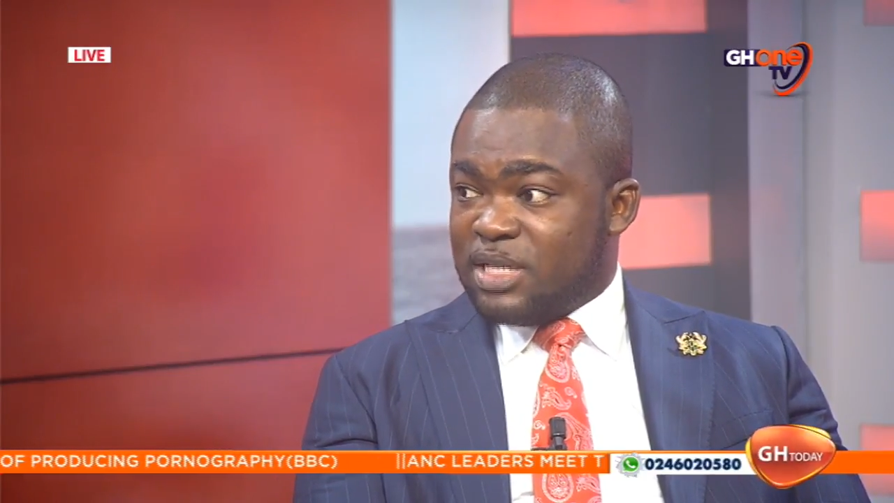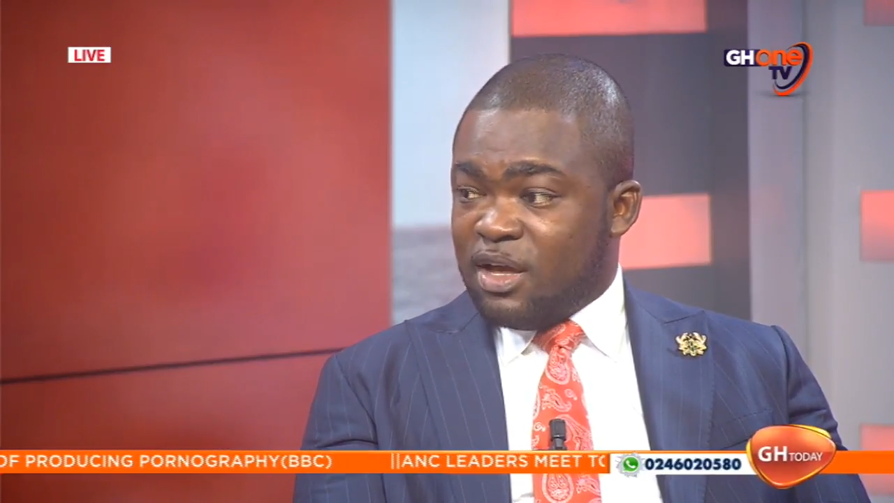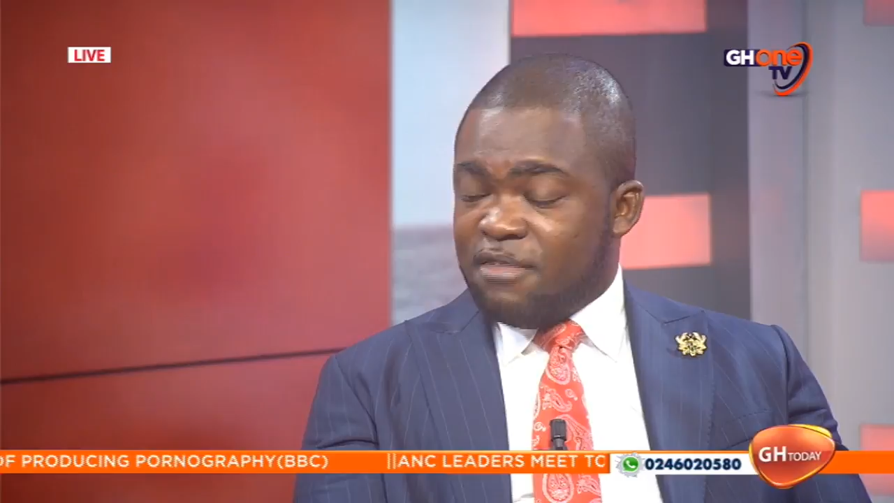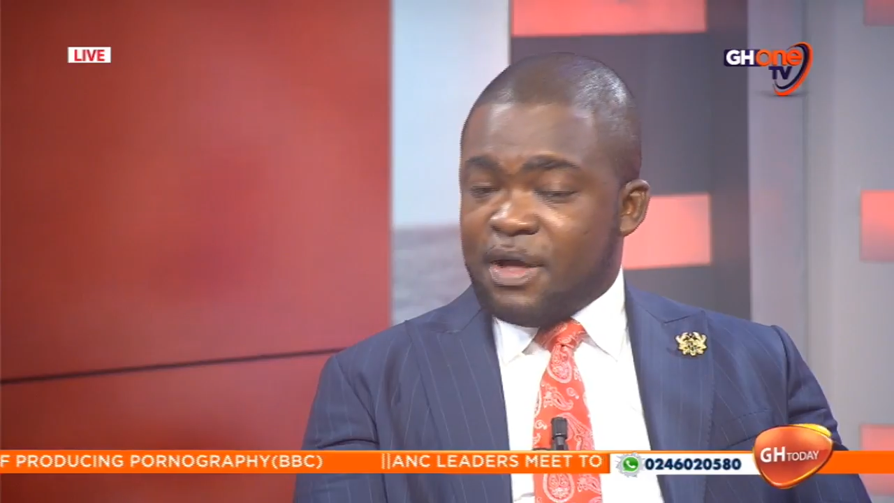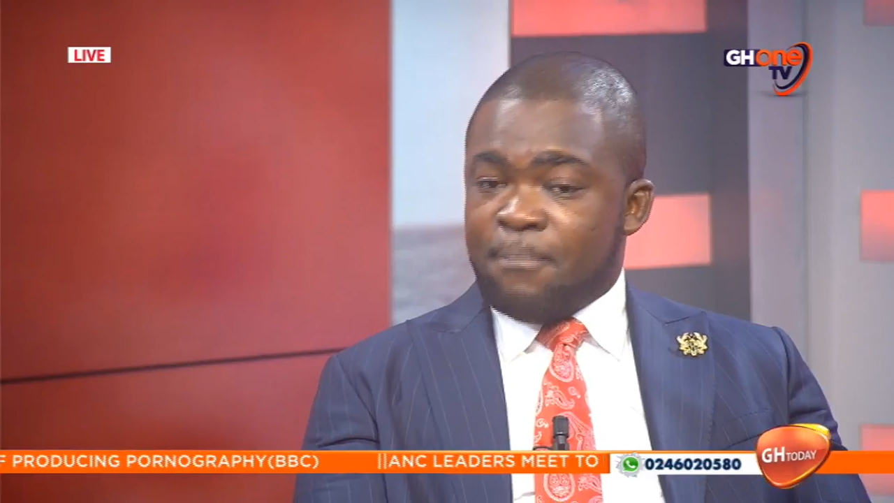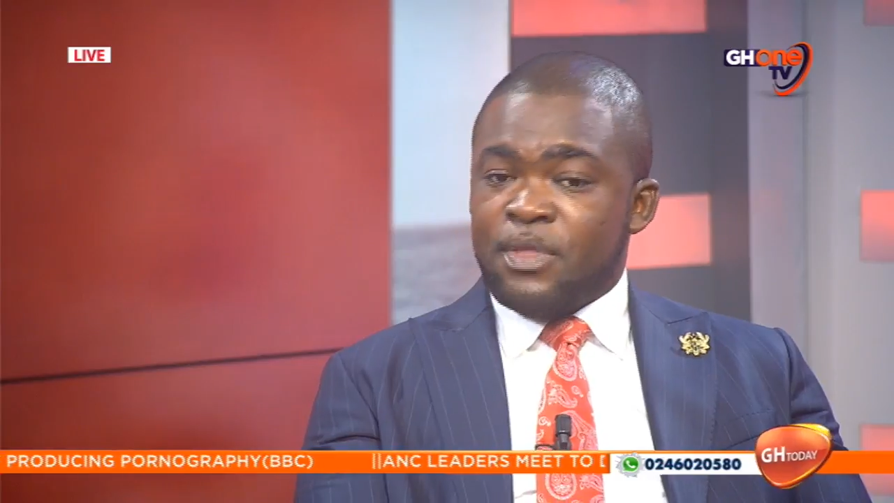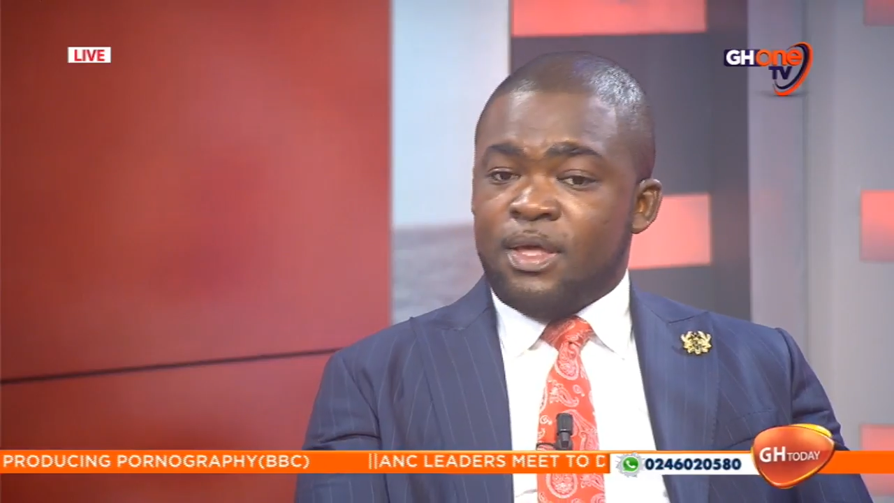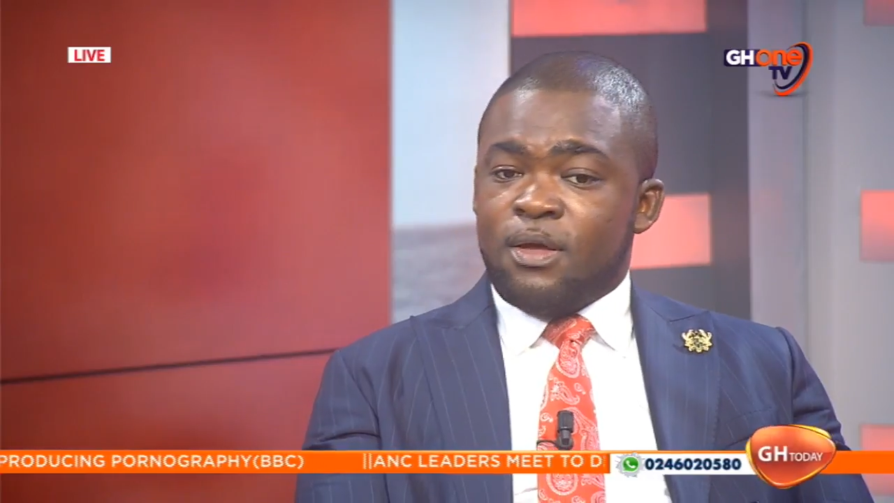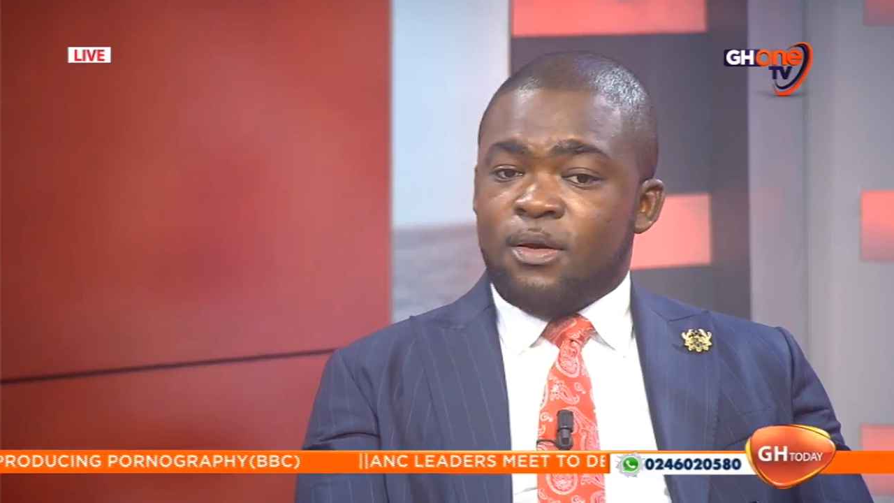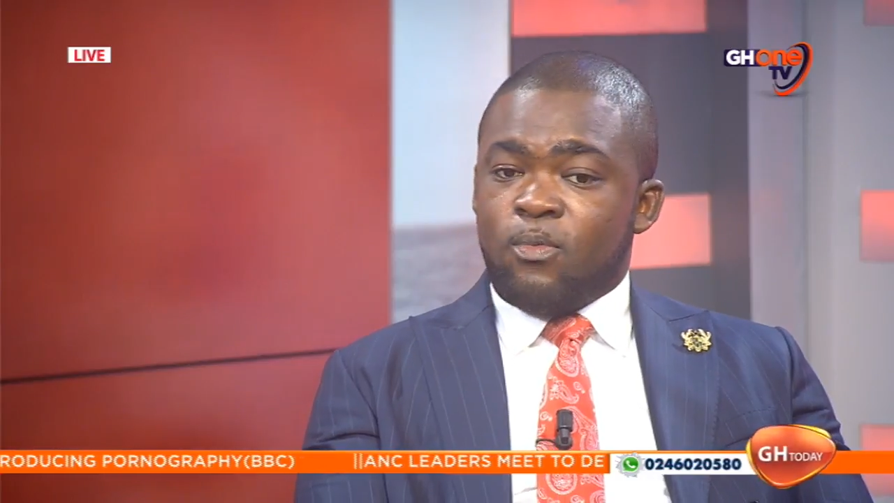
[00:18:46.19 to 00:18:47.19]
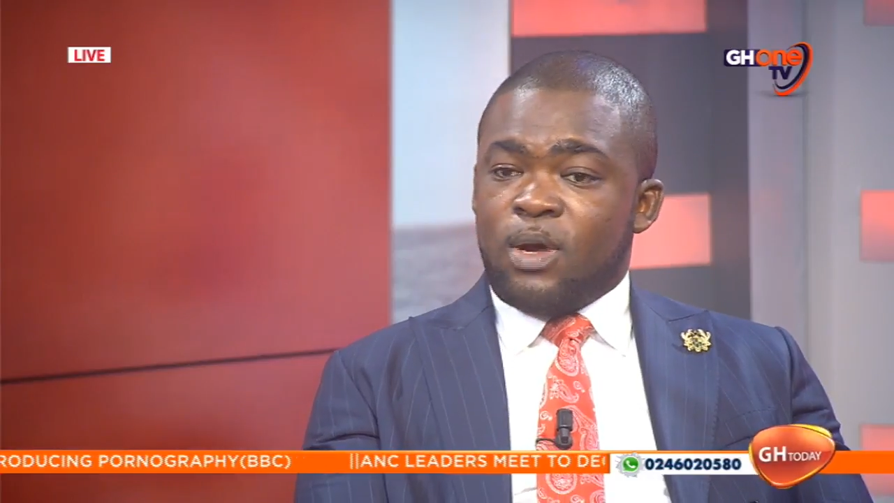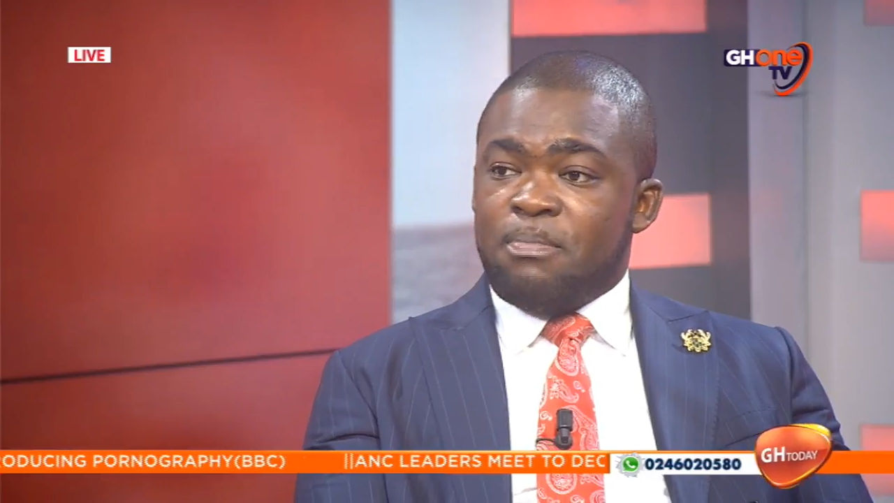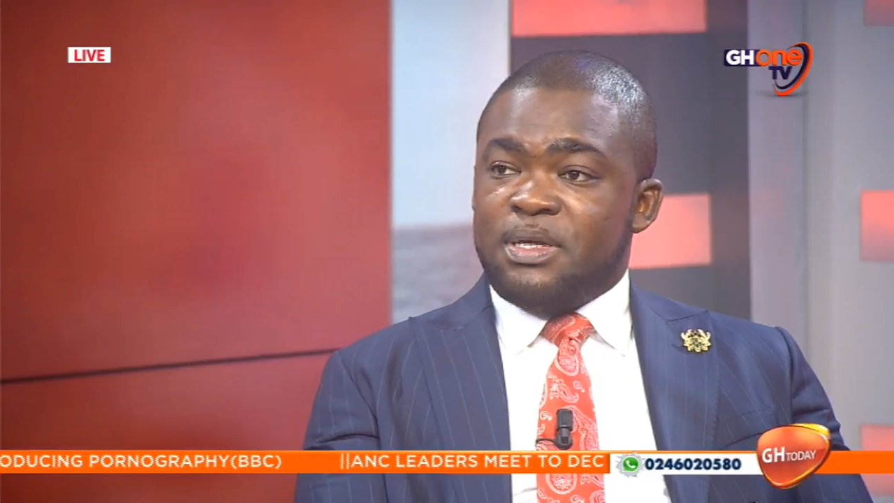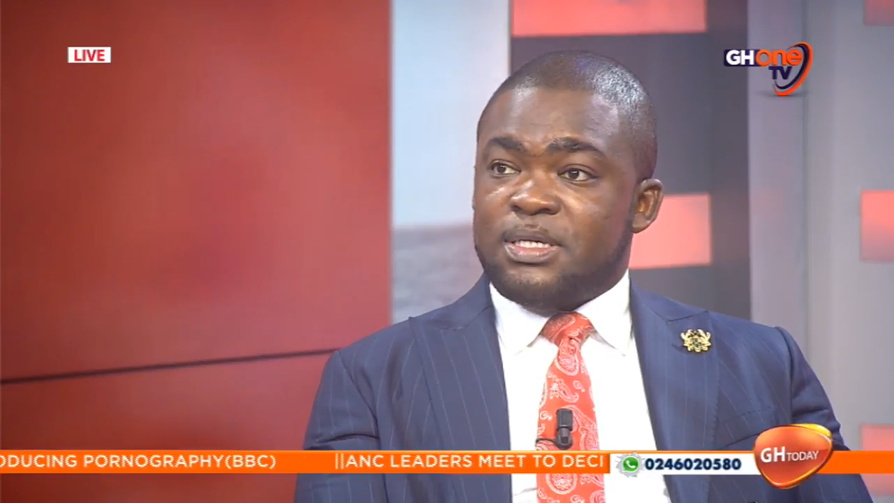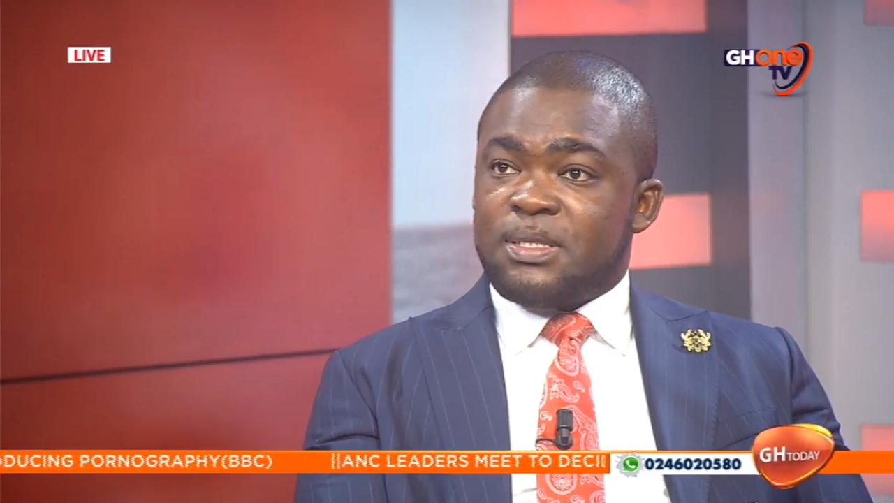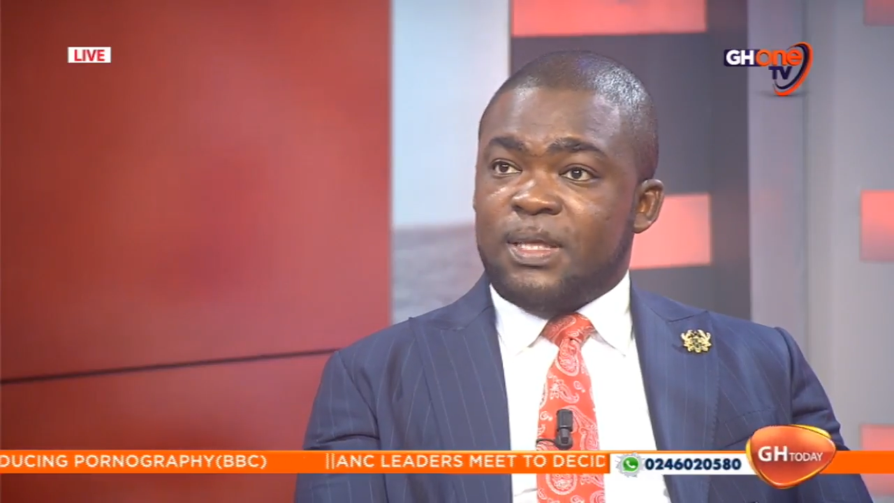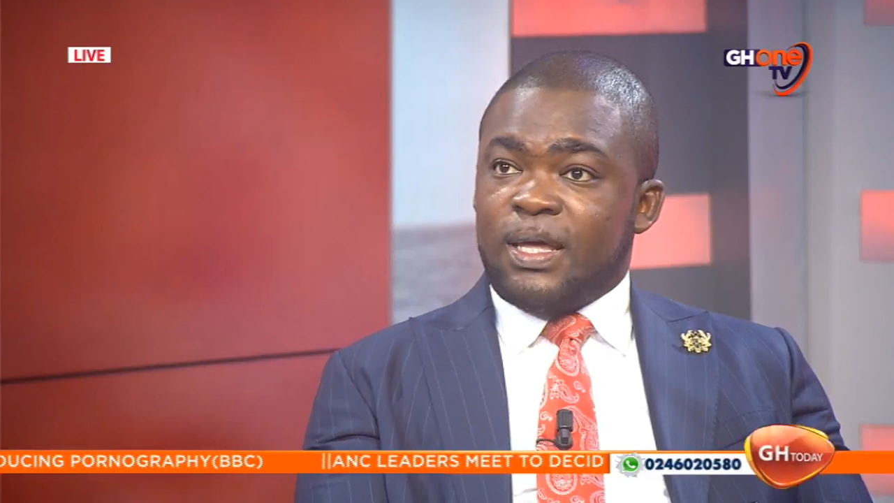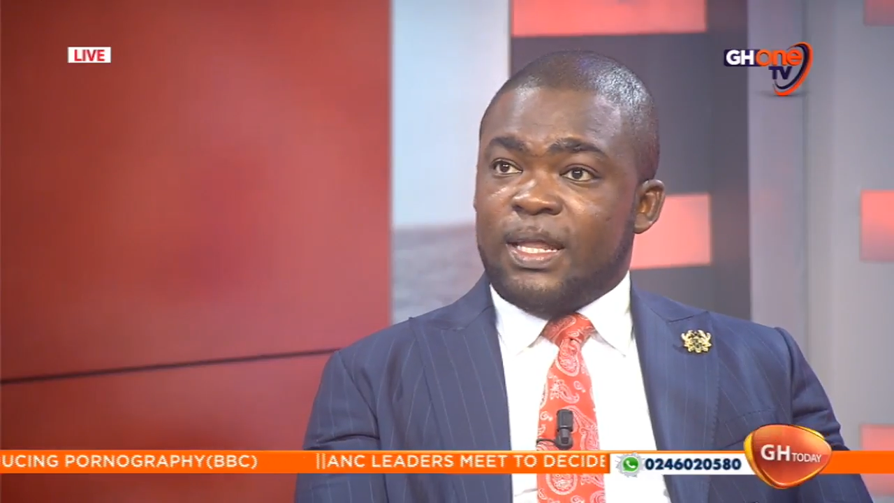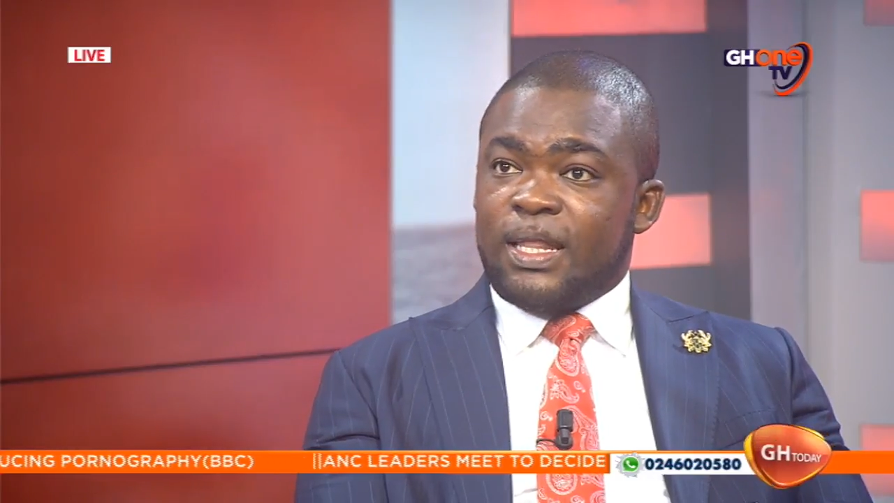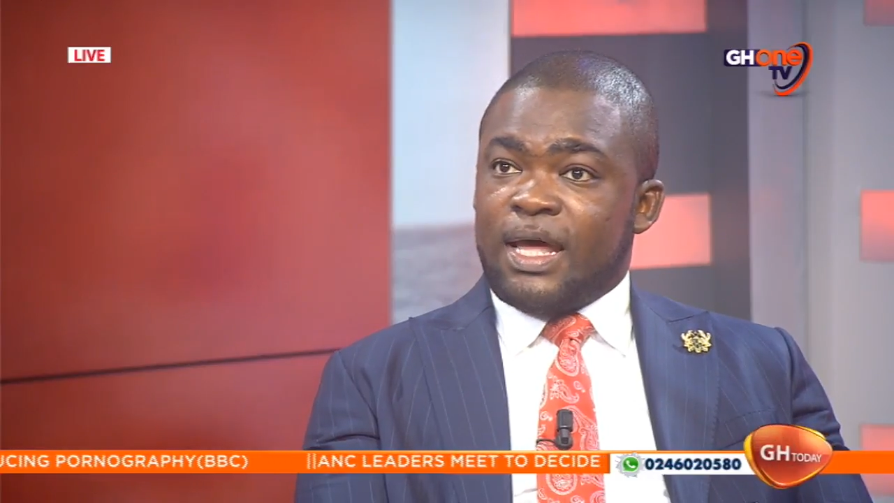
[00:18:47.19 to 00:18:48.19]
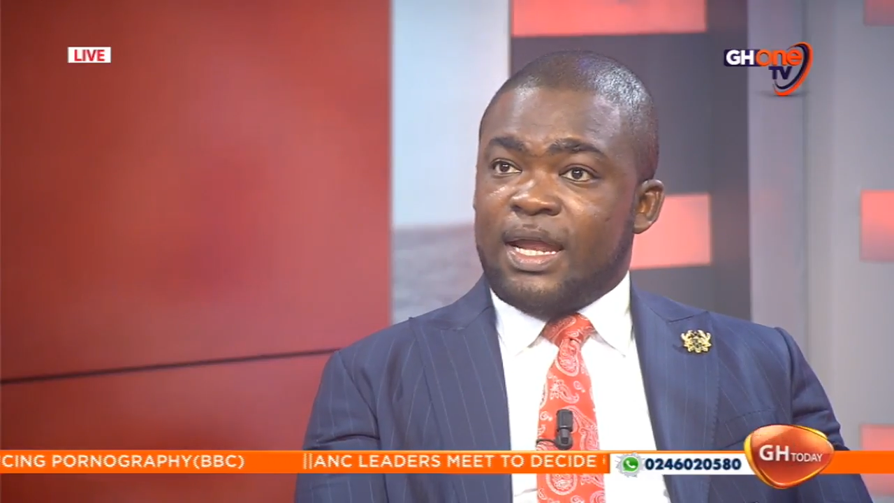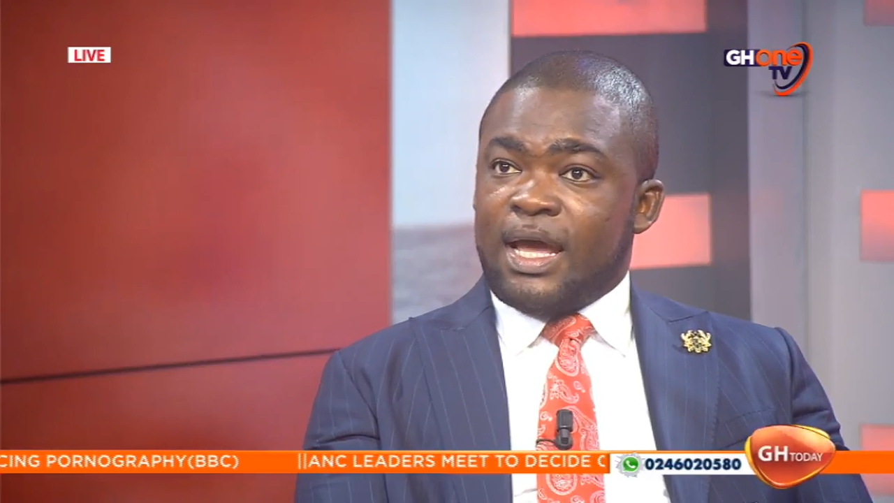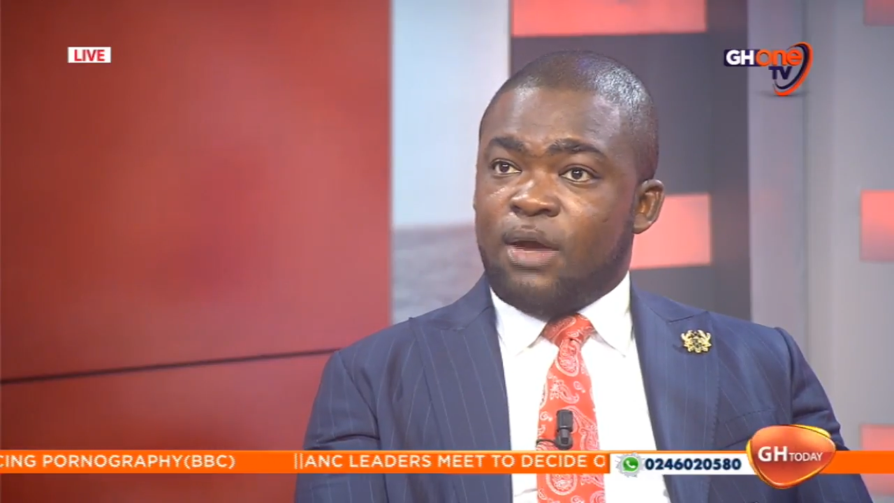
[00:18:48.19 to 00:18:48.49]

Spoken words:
However, one major thing that